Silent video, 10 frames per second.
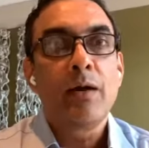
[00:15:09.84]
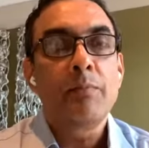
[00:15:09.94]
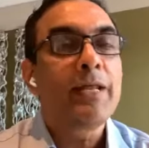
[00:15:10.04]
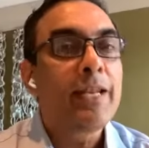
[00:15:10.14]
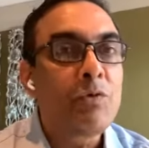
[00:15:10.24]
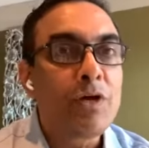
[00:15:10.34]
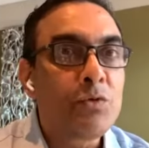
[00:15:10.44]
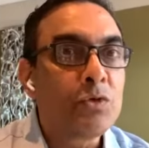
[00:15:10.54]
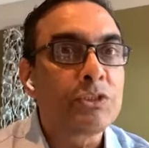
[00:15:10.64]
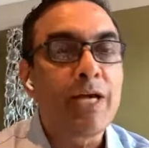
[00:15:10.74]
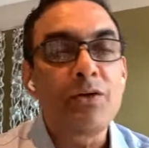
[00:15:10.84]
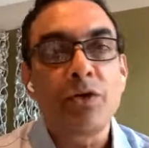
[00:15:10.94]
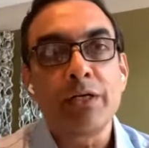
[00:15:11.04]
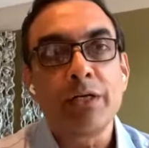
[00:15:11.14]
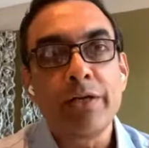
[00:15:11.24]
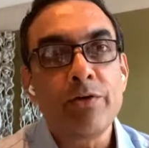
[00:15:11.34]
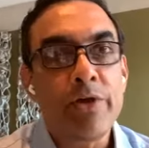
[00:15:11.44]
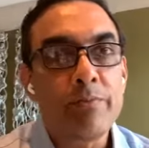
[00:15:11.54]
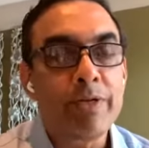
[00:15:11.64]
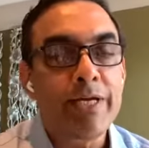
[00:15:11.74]
but anyone who was trying to get a knee
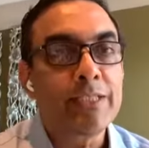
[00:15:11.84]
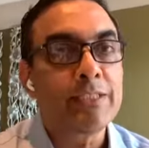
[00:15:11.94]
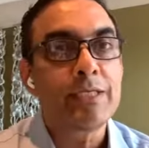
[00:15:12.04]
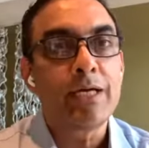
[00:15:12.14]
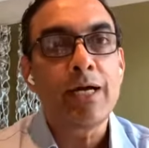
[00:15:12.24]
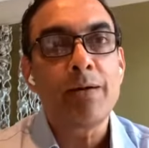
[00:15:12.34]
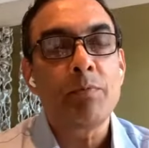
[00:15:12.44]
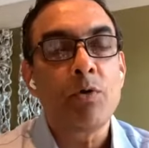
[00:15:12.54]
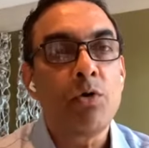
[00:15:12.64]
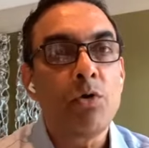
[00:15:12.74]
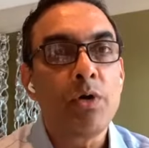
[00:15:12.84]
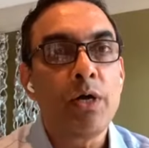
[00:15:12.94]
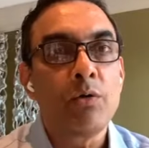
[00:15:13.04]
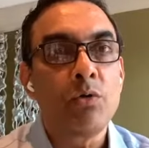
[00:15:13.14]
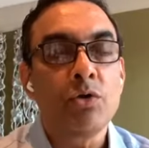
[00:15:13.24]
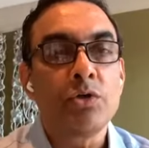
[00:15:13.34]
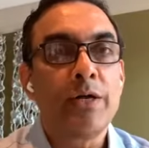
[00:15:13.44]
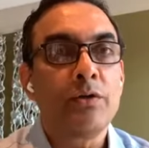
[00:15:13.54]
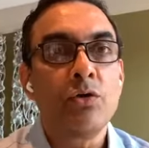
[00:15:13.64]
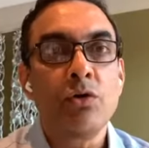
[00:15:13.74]
replaced or
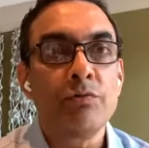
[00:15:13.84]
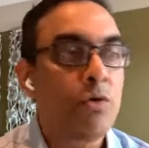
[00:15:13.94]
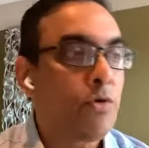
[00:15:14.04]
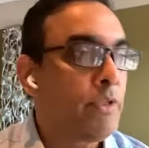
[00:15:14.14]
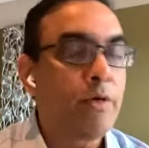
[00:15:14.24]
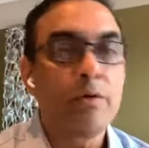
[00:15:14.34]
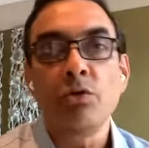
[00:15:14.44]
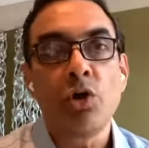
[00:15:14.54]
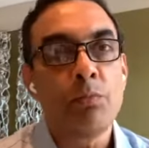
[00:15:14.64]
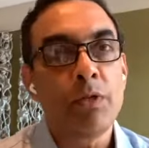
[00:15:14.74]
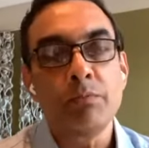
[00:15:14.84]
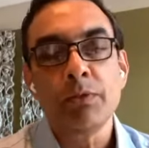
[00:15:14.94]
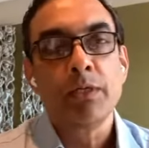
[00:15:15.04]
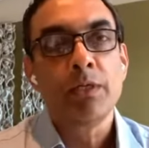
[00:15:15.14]
trying to go for their normal